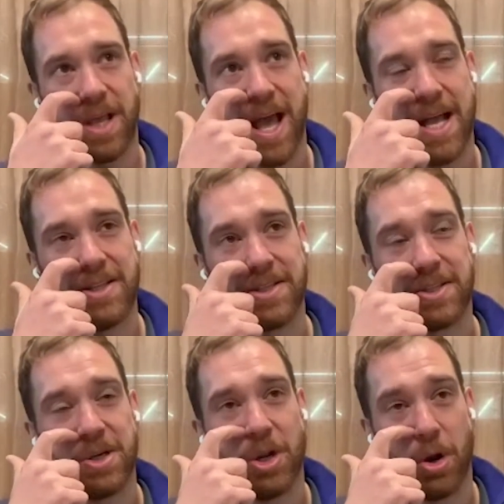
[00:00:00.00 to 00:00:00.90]
and
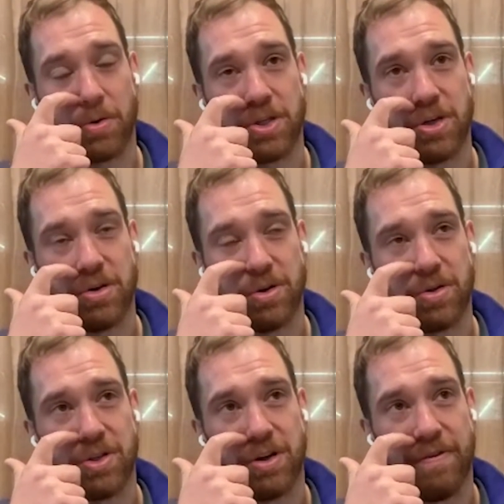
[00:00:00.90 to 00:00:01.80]
you know to
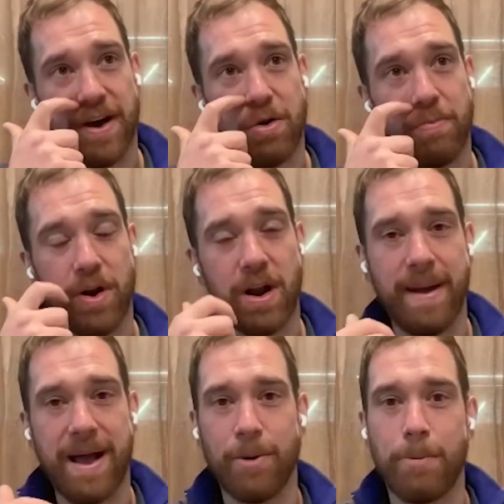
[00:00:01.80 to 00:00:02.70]
your to your final point
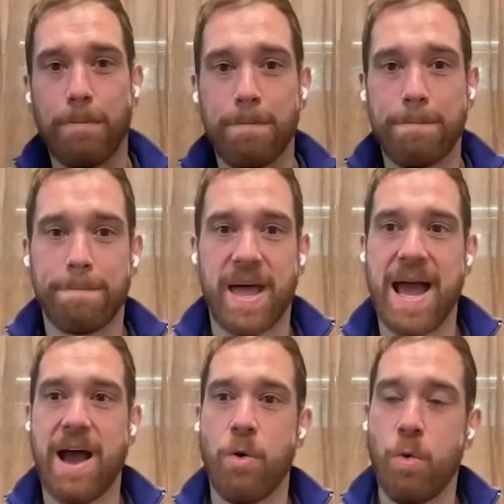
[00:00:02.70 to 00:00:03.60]
about
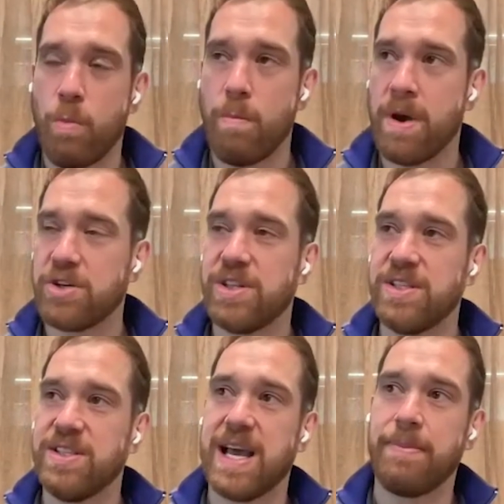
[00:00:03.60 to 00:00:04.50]
how much
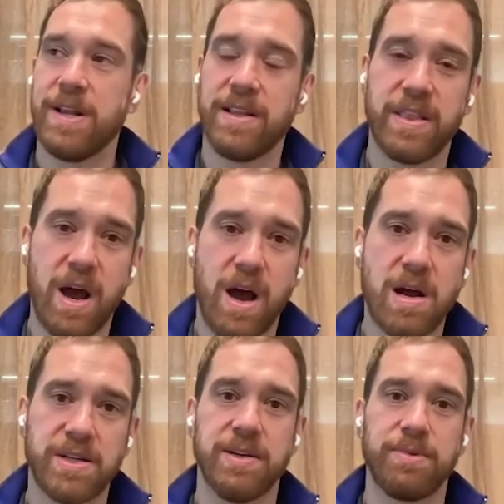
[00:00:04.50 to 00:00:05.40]
this is happening there
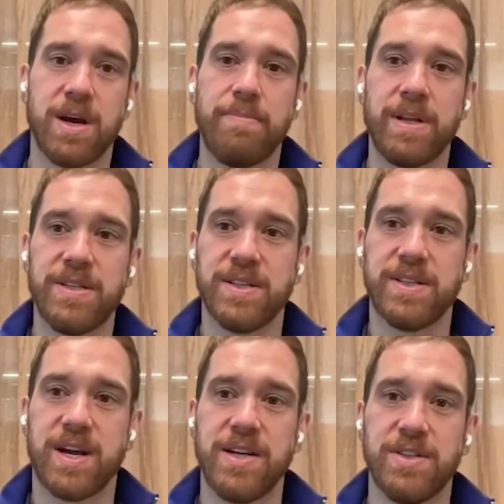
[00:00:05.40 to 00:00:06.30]
are some companies that are
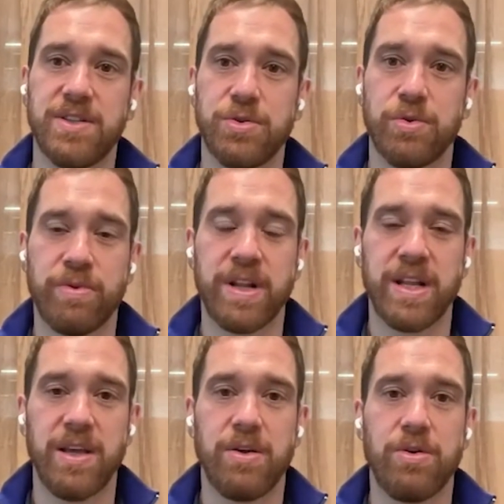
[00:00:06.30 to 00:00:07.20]
starting to do a
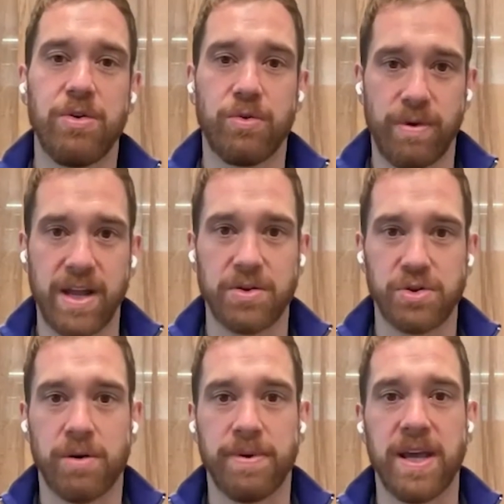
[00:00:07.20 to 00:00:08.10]
really great
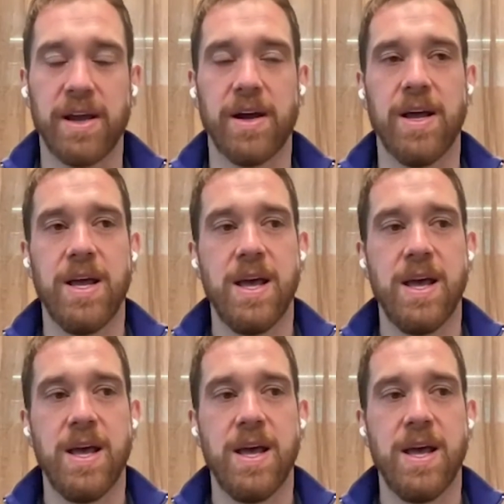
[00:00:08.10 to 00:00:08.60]
job here yeah